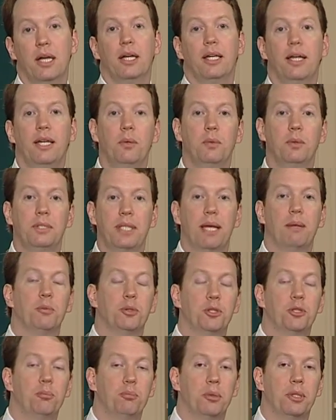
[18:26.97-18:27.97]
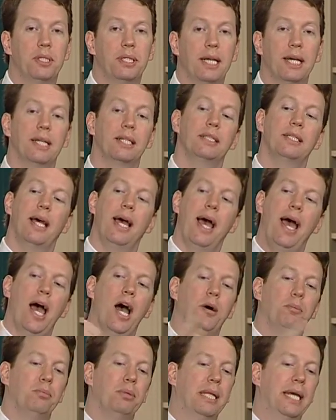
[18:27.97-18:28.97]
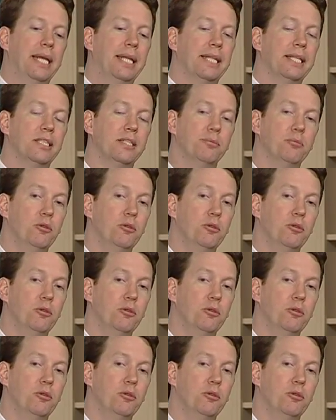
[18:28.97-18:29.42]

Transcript: He was able to predict how planets